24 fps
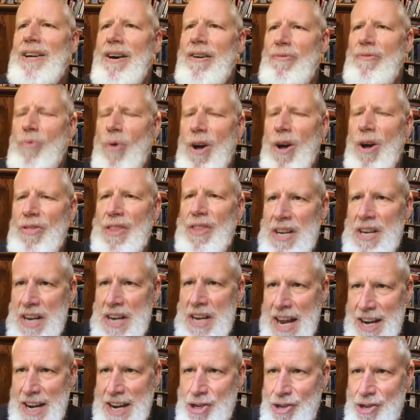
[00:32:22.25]
of what the
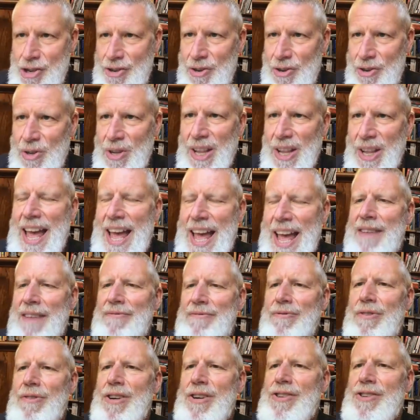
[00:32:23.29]
national
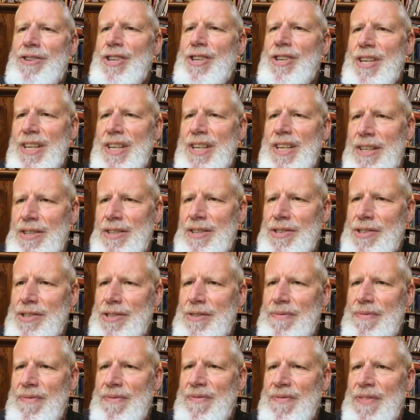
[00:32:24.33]
average
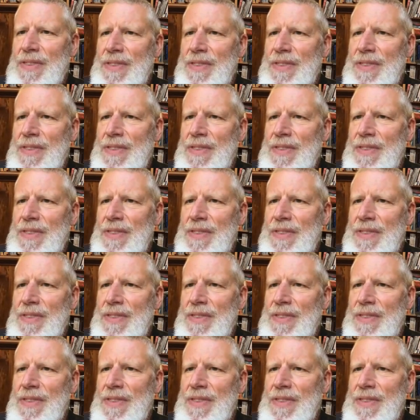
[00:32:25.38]
is.